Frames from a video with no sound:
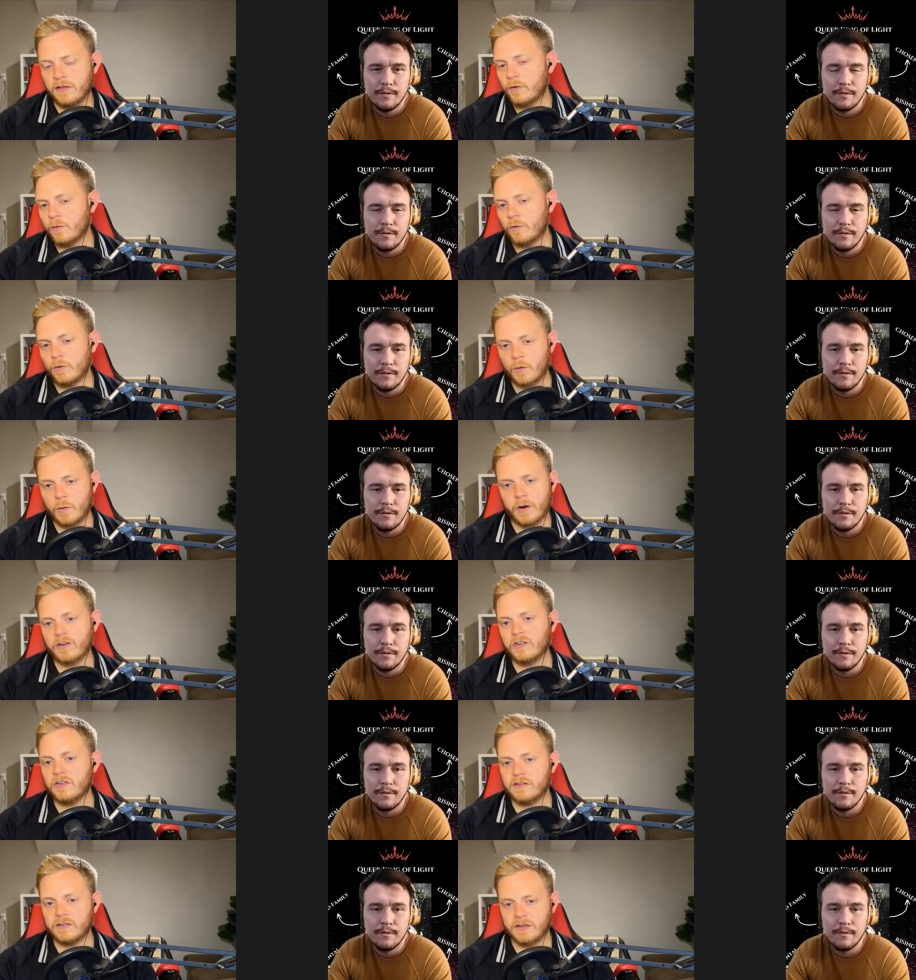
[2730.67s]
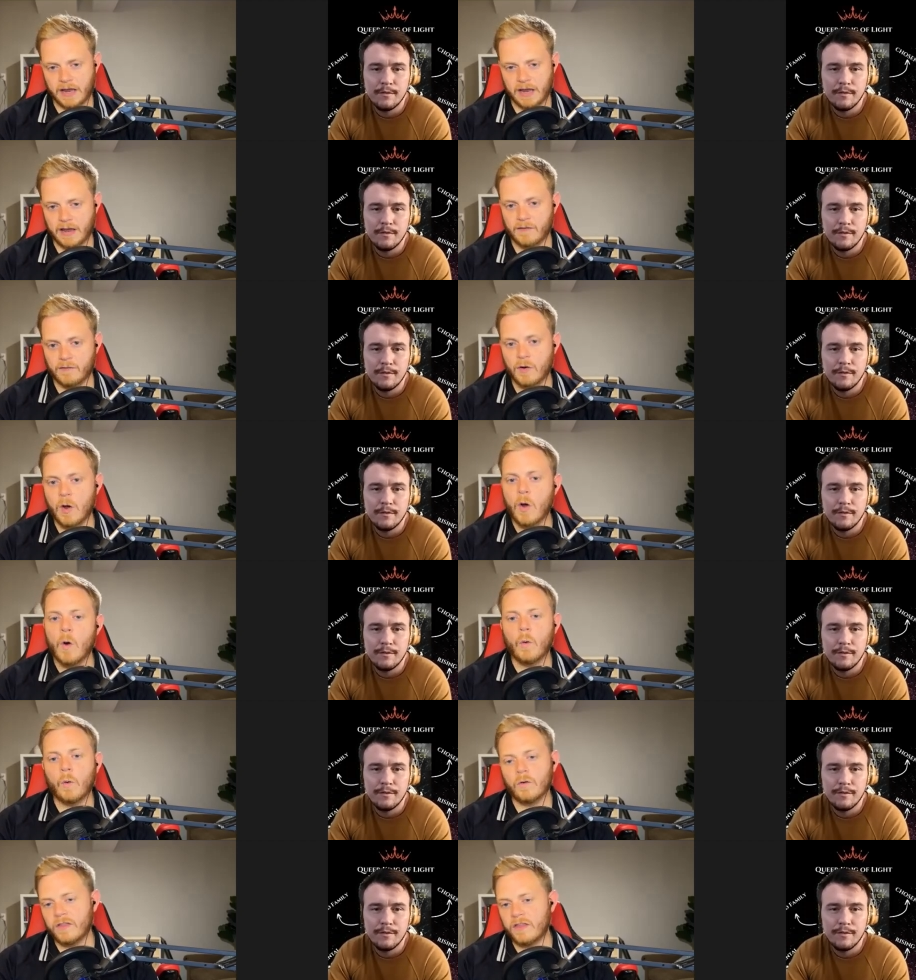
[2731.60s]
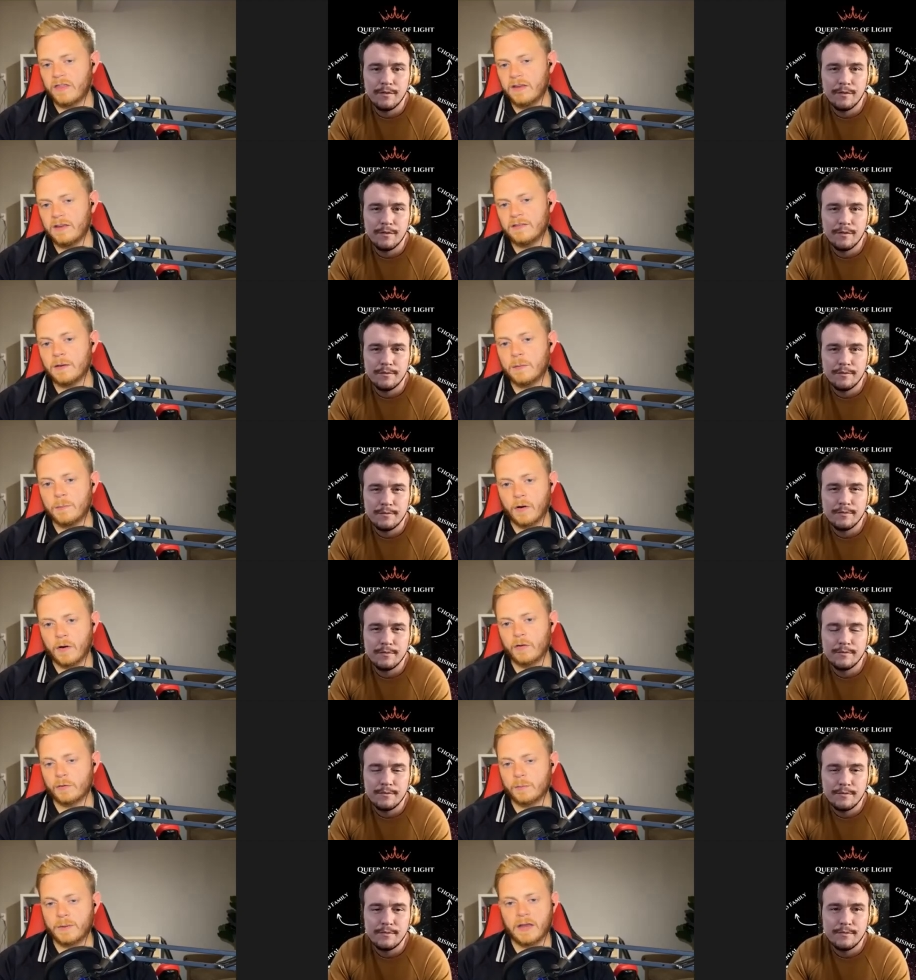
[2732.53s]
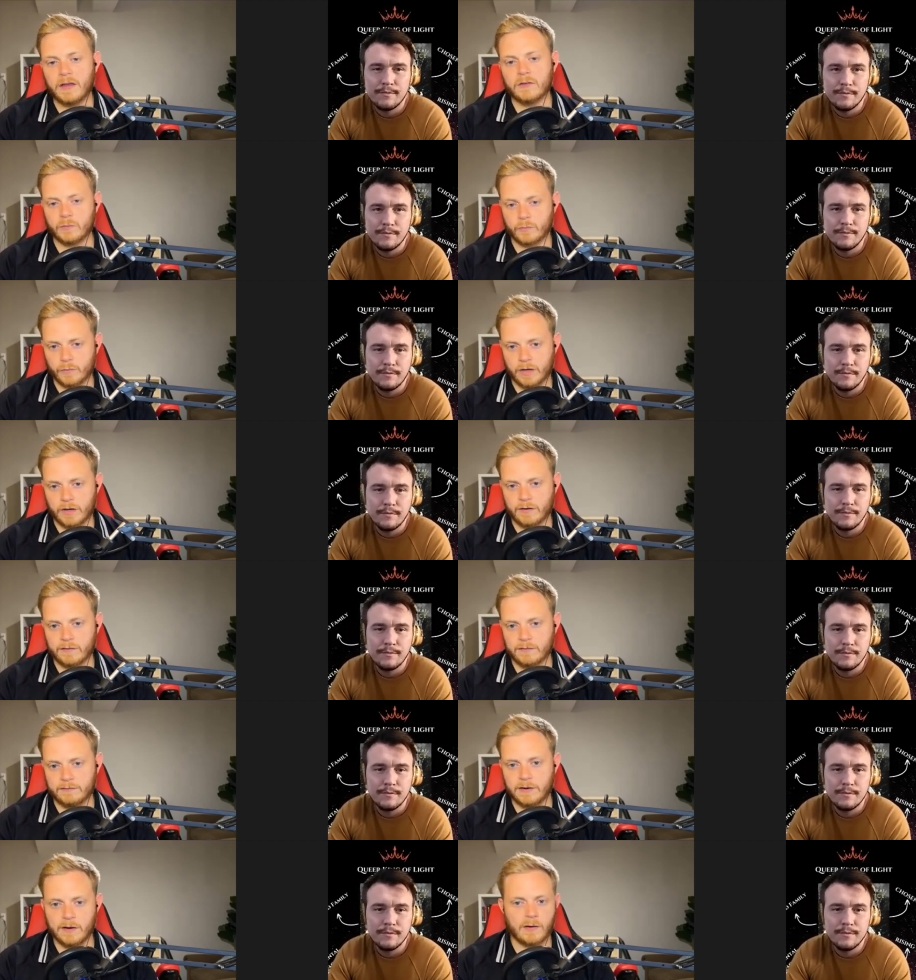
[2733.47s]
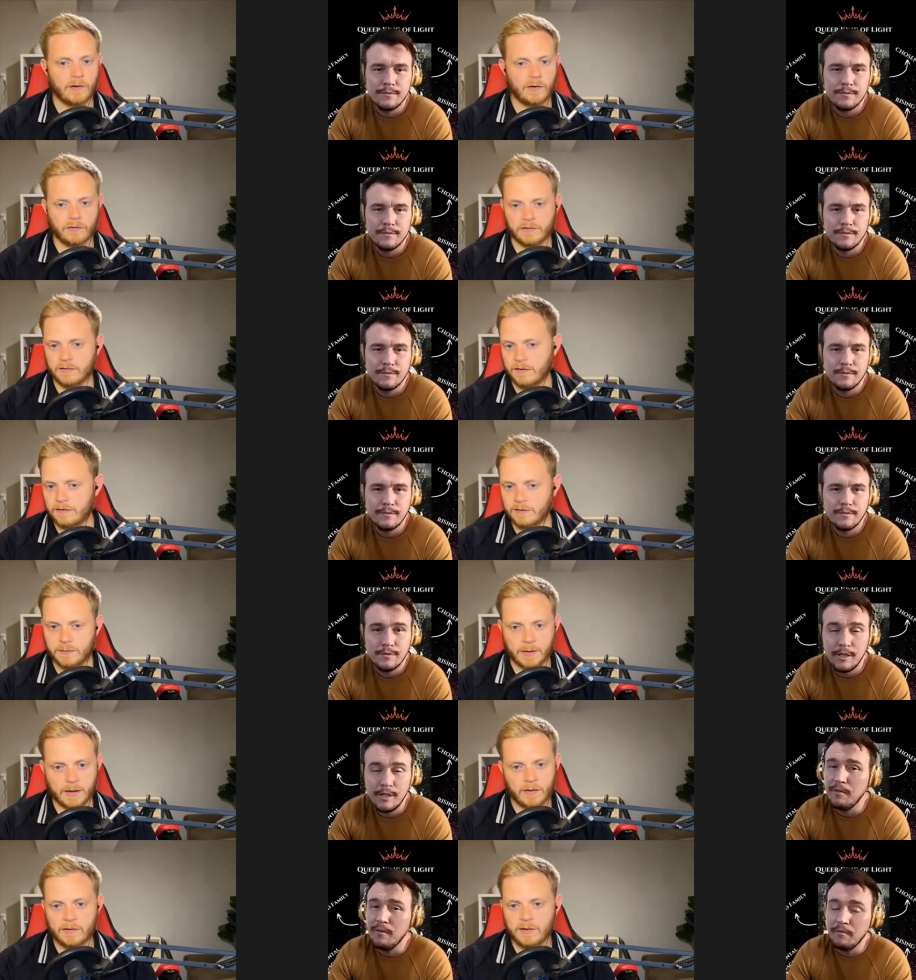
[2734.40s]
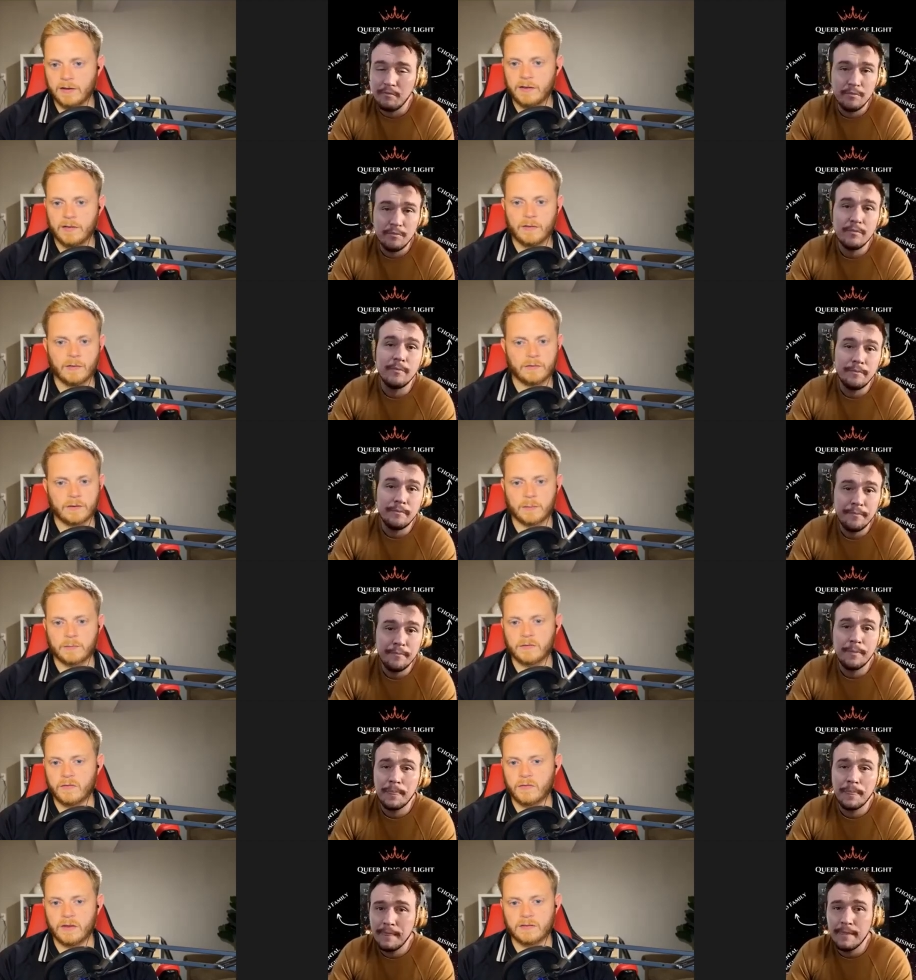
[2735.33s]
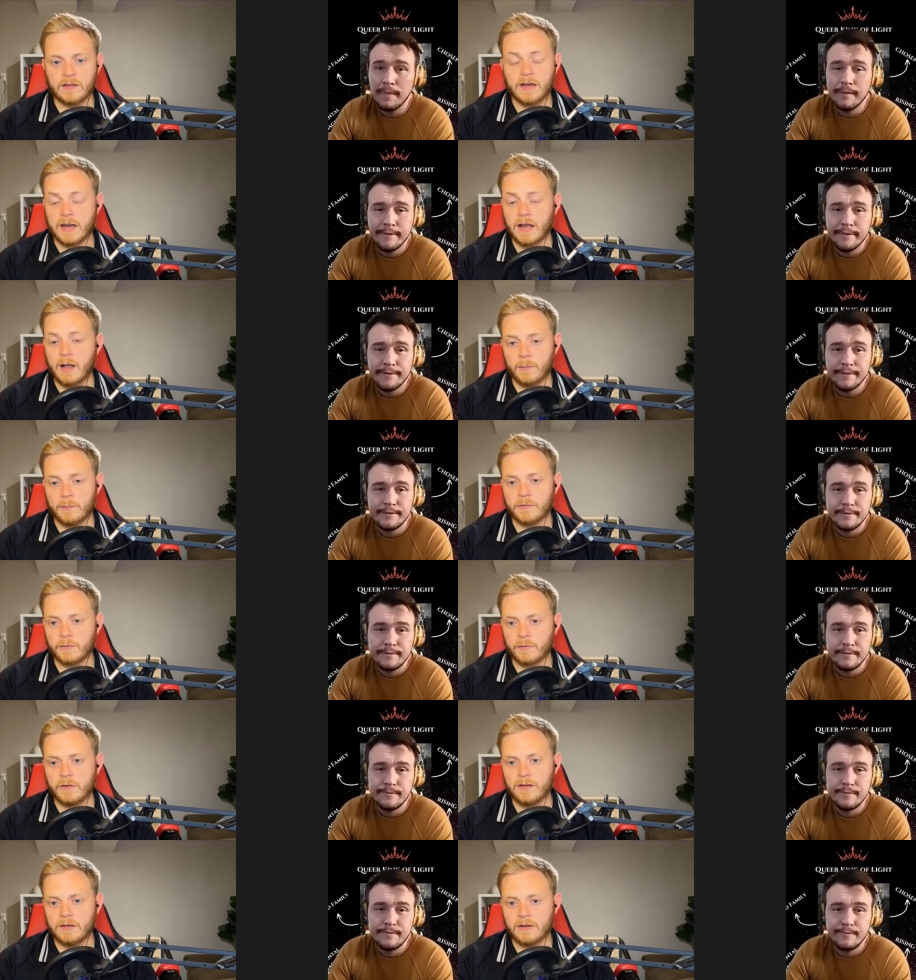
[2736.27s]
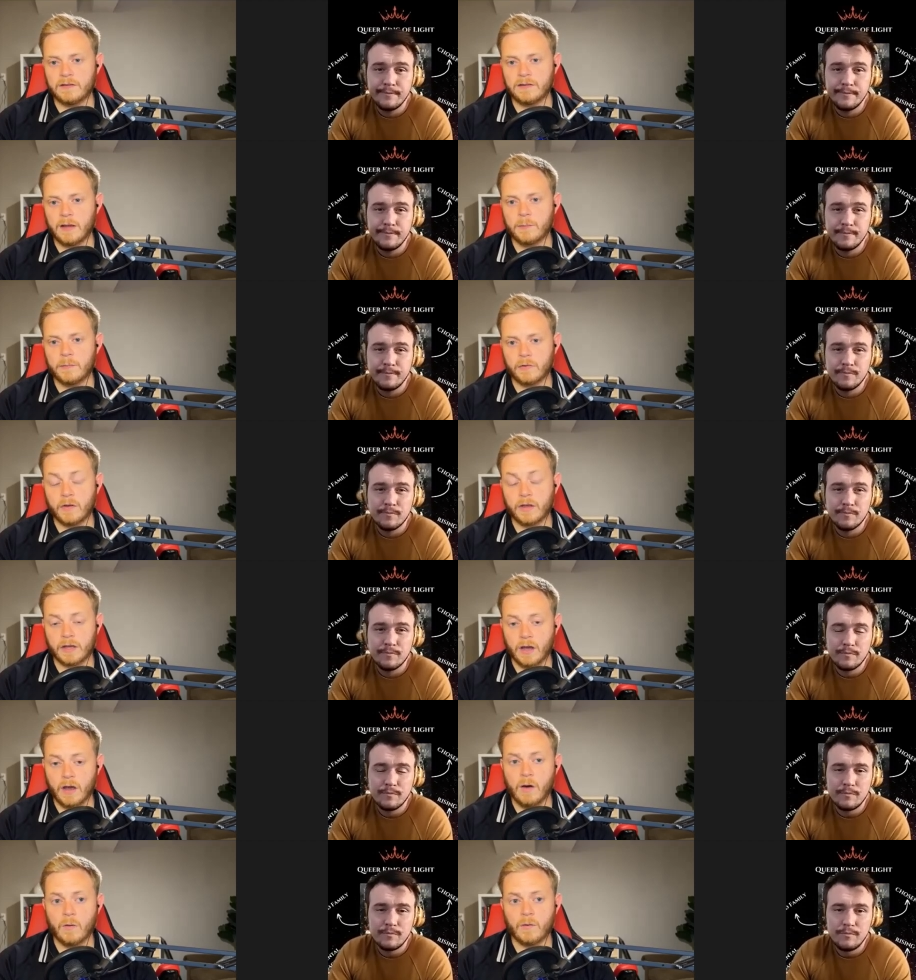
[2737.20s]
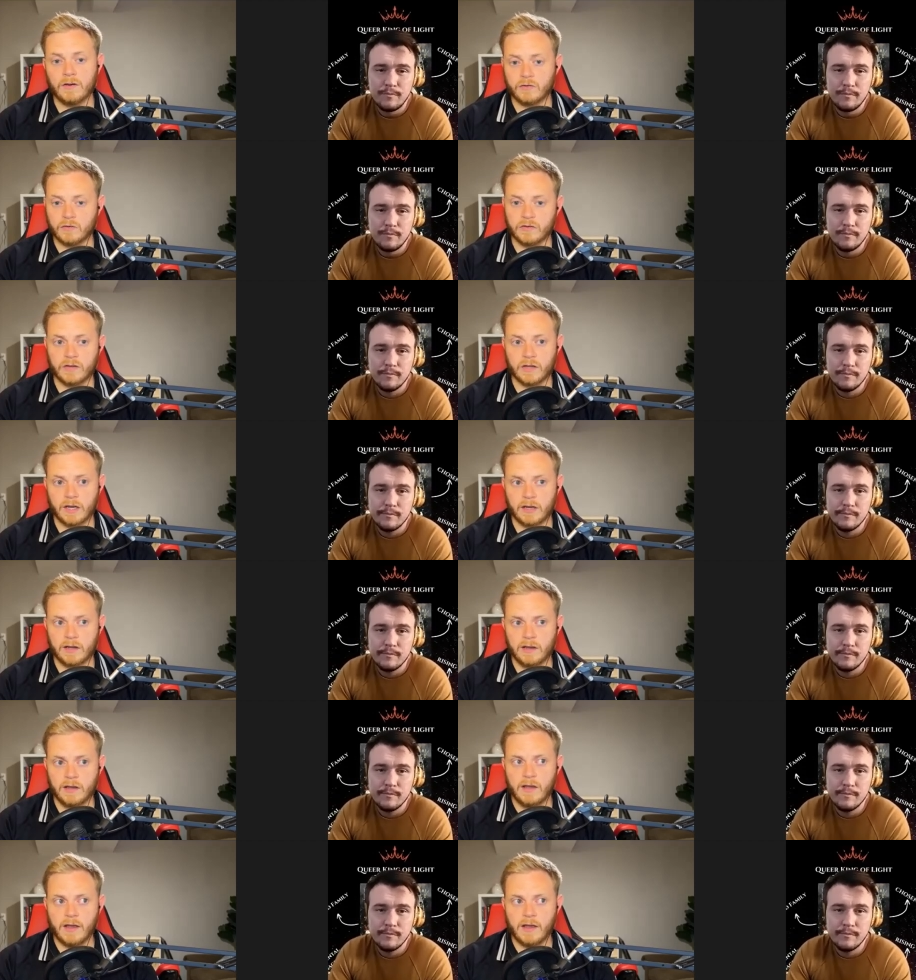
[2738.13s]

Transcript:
Speaker 1: literal questions I have or the things that bother me as a reader, you know, and I'll just list them out, those types of things. And it helps. It really does help. They're like, oh, interesting.